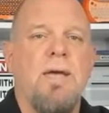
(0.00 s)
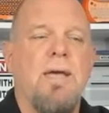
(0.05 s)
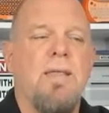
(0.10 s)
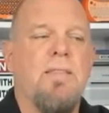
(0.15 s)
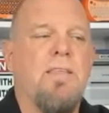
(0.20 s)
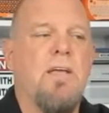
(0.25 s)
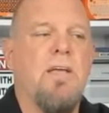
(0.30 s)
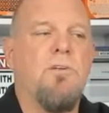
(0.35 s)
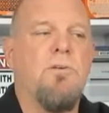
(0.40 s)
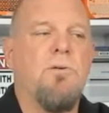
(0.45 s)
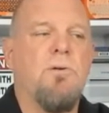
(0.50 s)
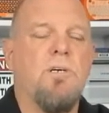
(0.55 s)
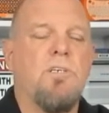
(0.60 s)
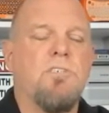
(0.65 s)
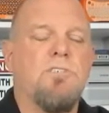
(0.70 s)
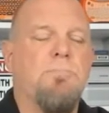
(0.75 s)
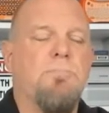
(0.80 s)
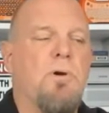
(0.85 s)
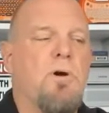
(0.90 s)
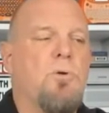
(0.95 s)
And then you're
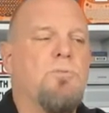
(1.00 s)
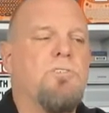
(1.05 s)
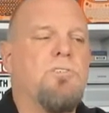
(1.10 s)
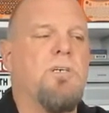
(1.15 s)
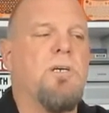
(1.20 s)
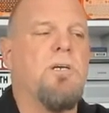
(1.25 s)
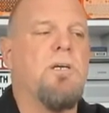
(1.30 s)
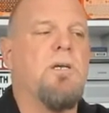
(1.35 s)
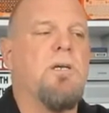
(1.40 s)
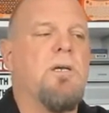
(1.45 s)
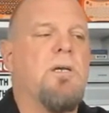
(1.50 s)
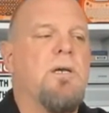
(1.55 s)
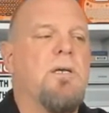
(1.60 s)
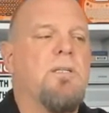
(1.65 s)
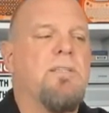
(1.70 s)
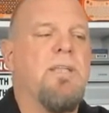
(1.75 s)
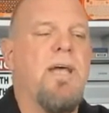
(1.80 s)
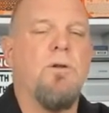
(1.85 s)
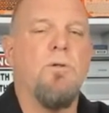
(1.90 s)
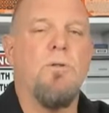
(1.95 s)
exposing,
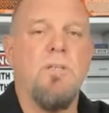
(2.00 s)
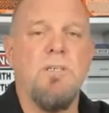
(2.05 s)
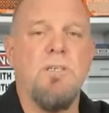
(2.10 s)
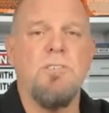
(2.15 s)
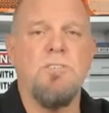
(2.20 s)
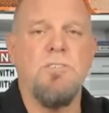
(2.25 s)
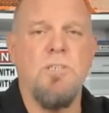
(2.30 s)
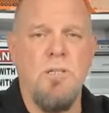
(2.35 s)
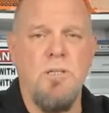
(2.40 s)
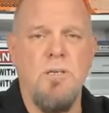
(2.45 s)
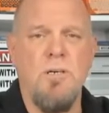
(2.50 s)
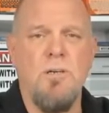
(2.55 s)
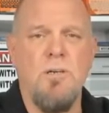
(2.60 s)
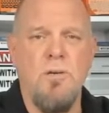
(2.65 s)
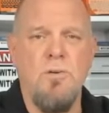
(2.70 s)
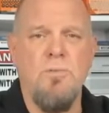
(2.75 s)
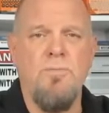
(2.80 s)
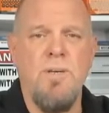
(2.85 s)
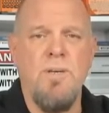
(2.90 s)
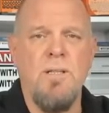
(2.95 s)
not only does it look
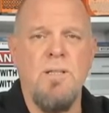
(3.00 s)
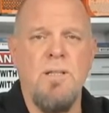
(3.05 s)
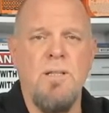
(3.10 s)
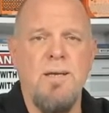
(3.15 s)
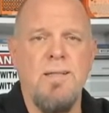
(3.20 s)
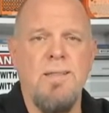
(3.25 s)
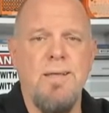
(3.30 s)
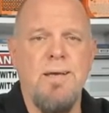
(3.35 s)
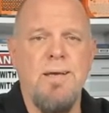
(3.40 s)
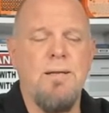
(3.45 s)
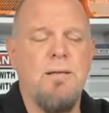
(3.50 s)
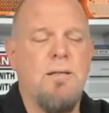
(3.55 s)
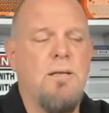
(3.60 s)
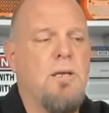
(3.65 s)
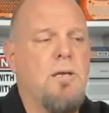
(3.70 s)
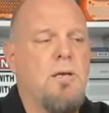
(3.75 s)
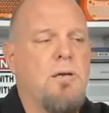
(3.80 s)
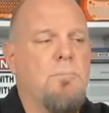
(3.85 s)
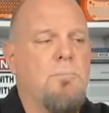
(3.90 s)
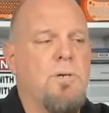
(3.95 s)
goofy like that,
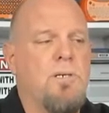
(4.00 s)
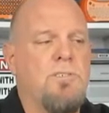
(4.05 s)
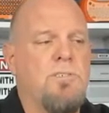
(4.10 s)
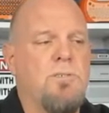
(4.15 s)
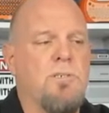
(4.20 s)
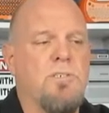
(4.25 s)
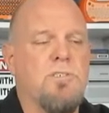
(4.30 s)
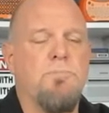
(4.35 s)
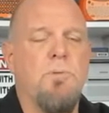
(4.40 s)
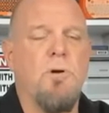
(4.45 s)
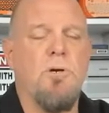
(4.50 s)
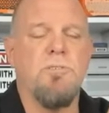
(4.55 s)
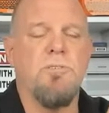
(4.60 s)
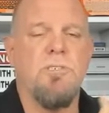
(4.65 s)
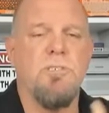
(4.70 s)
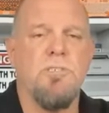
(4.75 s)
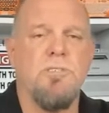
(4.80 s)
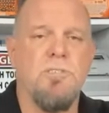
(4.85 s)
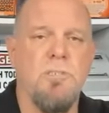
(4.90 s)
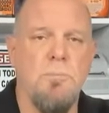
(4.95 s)
but you're
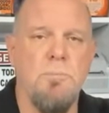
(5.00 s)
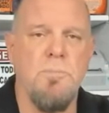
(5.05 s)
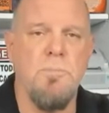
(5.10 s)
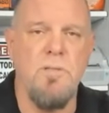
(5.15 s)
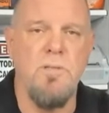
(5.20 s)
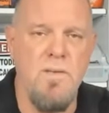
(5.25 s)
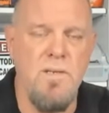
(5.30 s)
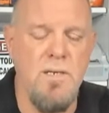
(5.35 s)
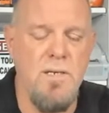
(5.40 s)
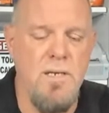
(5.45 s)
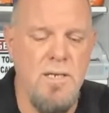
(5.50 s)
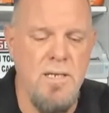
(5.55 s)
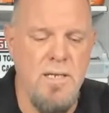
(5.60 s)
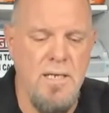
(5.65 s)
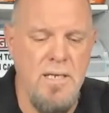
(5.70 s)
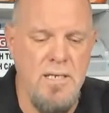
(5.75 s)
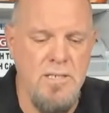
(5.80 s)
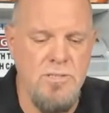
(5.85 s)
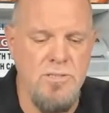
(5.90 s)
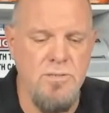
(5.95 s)
exposing some of the
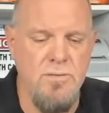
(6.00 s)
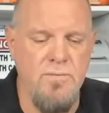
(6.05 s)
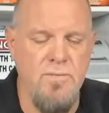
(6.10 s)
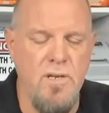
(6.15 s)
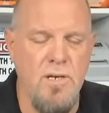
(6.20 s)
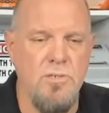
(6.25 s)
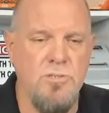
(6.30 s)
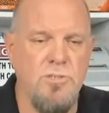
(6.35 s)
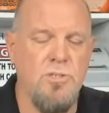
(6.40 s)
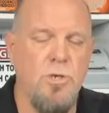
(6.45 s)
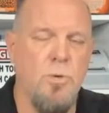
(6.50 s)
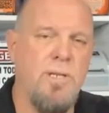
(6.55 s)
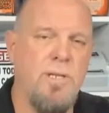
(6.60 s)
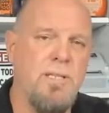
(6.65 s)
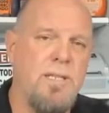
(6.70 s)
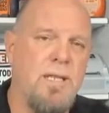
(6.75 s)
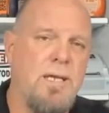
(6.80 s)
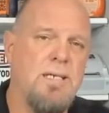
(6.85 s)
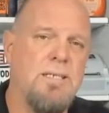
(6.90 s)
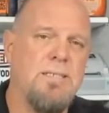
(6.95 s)
adhesive there. So
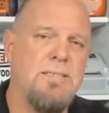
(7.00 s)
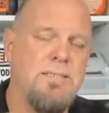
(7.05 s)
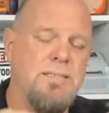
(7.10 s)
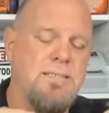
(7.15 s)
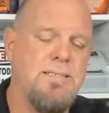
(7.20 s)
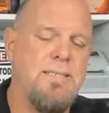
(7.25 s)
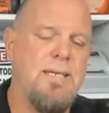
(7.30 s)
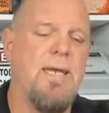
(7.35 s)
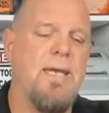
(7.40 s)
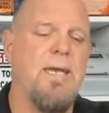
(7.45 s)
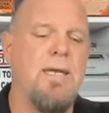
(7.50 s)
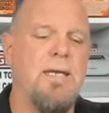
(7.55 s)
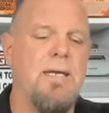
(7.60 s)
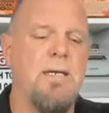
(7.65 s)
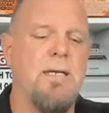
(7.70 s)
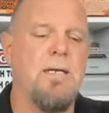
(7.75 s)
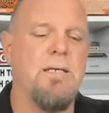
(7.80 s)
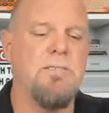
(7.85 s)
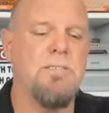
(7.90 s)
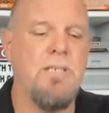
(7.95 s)
it does
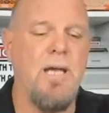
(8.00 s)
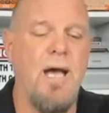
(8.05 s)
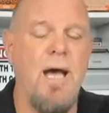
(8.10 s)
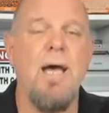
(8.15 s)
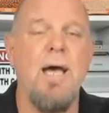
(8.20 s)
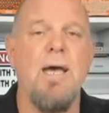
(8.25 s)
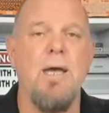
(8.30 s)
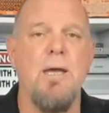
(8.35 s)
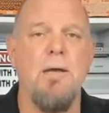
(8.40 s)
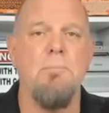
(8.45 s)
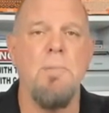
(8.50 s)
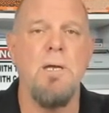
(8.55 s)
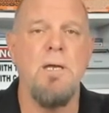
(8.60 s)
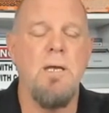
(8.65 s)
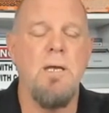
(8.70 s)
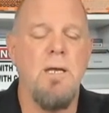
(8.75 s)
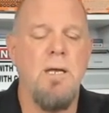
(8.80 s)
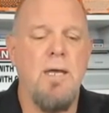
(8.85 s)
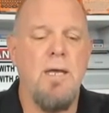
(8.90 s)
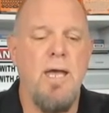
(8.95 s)
take time
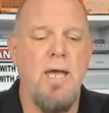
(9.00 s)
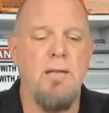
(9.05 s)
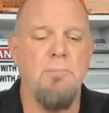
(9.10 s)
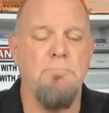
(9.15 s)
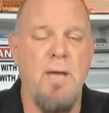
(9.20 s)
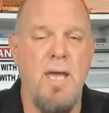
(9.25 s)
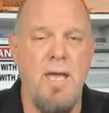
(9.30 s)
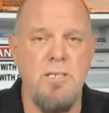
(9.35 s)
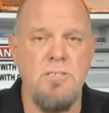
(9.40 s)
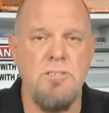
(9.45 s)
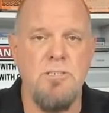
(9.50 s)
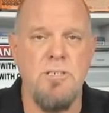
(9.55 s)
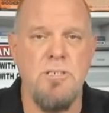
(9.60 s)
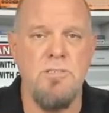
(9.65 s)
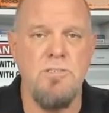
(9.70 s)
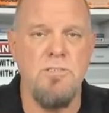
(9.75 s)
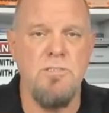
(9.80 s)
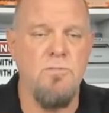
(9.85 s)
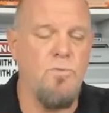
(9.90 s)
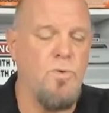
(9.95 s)
and
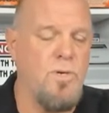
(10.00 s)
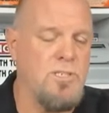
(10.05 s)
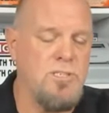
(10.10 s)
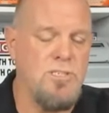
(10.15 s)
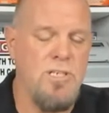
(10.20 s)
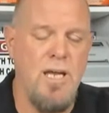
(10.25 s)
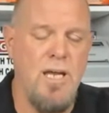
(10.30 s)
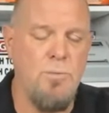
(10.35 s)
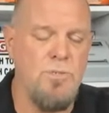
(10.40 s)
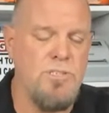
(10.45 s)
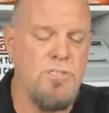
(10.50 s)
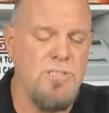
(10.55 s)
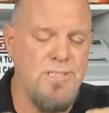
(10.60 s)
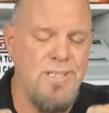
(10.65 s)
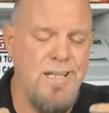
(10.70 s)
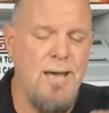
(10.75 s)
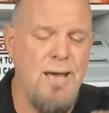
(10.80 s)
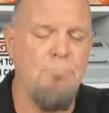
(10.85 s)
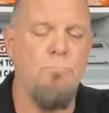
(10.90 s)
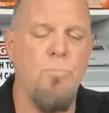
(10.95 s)
patience, of which I was
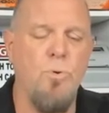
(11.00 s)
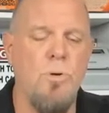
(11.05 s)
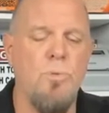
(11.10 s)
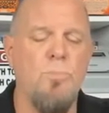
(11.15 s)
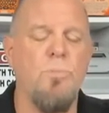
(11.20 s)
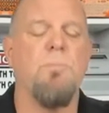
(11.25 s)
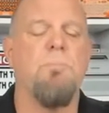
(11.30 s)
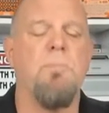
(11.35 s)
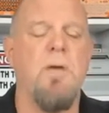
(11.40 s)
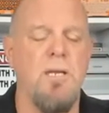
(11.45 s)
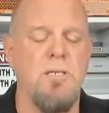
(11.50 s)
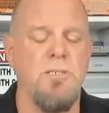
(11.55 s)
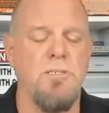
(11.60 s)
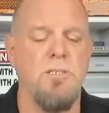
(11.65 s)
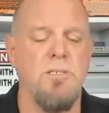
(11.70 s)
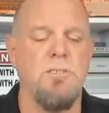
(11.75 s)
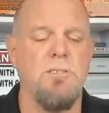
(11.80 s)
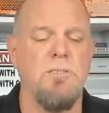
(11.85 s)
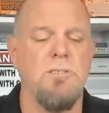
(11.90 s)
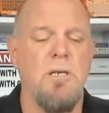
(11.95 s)
not born with
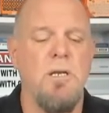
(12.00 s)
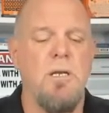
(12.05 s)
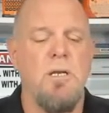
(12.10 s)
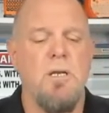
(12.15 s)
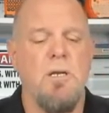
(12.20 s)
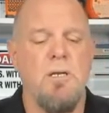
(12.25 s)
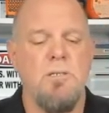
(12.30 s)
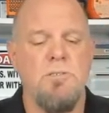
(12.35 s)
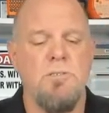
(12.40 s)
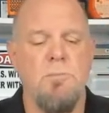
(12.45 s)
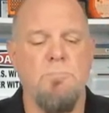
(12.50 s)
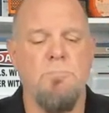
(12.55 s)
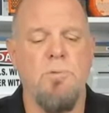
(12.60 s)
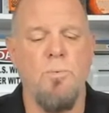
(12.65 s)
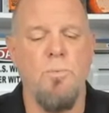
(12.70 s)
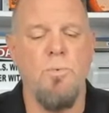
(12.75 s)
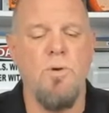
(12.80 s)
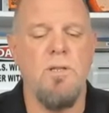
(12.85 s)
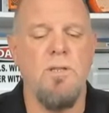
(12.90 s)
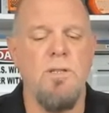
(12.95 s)
patience, to
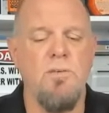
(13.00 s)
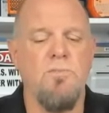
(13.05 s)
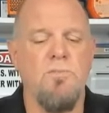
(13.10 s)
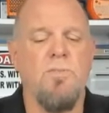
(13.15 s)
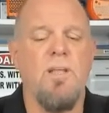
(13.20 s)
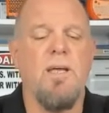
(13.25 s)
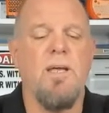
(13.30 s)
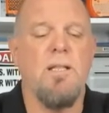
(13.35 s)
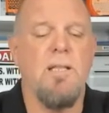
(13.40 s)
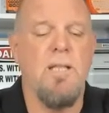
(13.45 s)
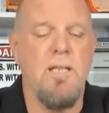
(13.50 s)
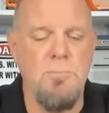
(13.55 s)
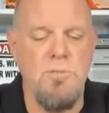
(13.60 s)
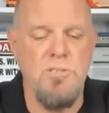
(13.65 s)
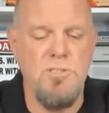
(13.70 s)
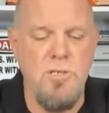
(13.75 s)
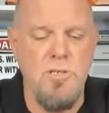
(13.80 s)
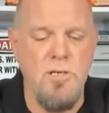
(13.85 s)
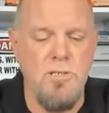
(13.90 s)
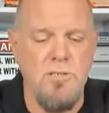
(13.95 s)
put one of these flag
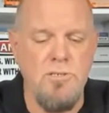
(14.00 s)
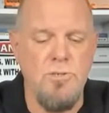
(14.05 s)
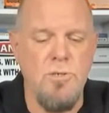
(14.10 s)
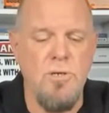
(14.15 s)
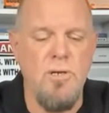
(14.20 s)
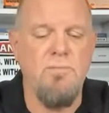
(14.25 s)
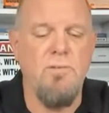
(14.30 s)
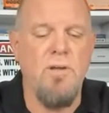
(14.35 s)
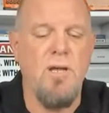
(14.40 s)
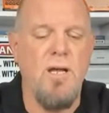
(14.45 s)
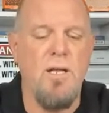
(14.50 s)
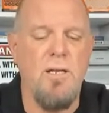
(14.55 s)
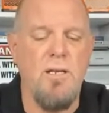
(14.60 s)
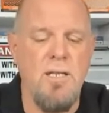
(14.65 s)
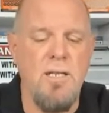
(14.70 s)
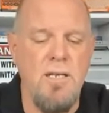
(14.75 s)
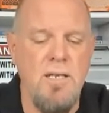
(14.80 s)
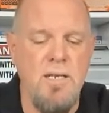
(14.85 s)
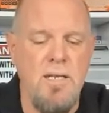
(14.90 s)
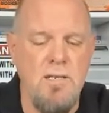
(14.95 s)
labels on. So I've got
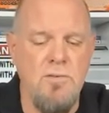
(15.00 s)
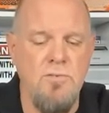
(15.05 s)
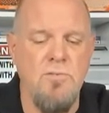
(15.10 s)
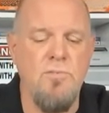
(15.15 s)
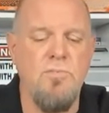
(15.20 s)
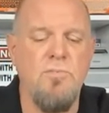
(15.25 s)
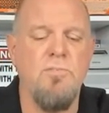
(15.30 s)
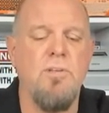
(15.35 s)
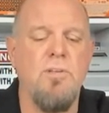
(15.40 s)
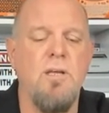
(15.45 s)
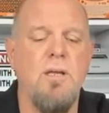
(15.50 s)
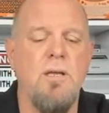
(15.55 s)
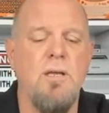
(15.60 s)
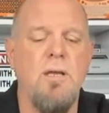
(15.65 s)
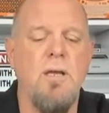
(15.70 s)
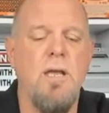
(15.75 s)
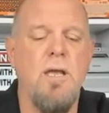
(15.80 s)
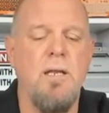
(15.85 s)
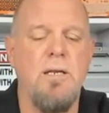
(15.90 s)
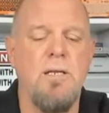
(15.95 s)
an
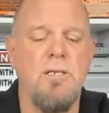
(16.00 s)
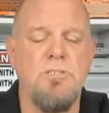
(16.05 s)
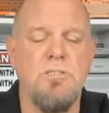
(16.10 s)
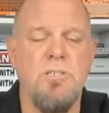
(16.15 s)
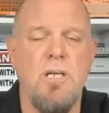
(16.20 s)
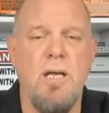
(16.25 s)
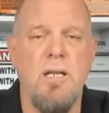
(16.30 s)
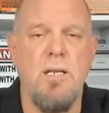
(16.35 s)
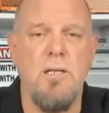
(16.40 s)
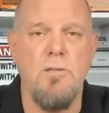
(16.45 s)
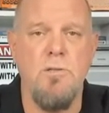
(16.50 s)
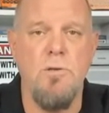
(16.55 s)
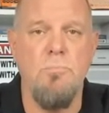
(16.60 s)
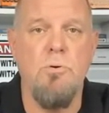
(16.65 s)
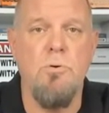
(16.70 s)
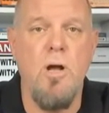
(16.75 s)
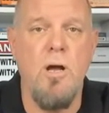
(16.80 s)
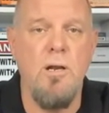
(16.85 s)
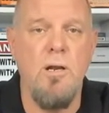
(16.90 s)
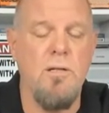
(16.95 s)
interesting and exciting
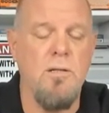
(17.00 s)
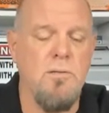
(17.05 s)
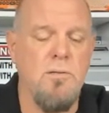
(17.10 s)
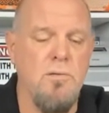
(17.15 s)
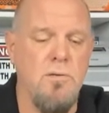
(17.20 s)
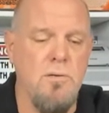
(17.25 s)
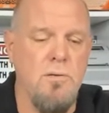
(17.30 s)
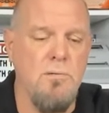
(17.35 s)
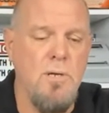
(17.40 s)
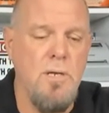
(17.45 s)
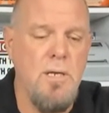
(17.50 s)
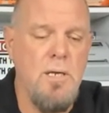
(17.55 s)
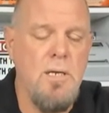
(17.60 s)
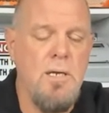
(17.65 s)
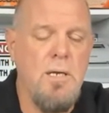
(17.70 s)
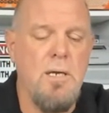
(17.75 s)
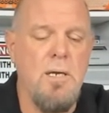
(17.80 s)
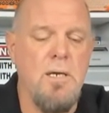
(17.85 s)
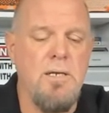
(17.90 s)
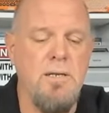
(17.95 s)
new product to
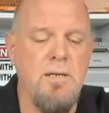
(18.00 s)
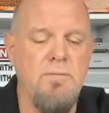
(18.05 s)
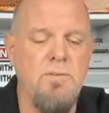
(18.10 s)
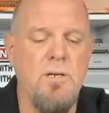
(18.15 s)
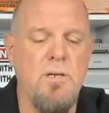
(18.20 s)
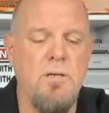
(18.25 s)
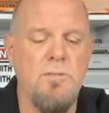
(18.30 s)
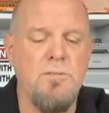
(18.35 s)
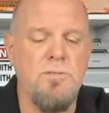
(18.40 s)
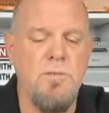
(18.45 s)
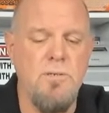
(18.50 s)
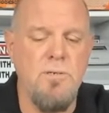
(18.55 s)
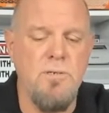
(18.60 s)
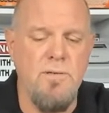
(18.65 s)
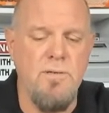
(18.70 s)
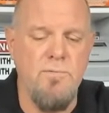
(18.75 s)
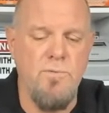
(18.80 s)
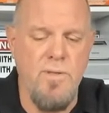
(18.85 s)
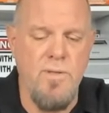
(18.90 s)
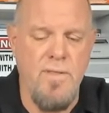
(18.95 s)
give you an
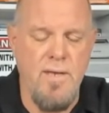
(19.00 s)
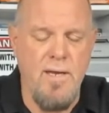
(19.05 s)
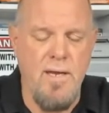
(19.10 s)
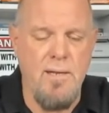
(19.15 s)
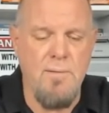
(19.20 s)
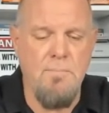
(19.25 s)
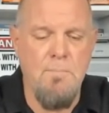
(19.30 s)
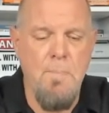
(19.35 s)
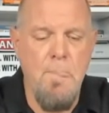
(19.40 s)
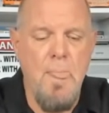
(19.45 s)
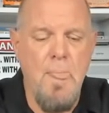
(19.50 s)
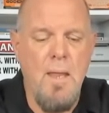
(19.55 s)
alternative with that.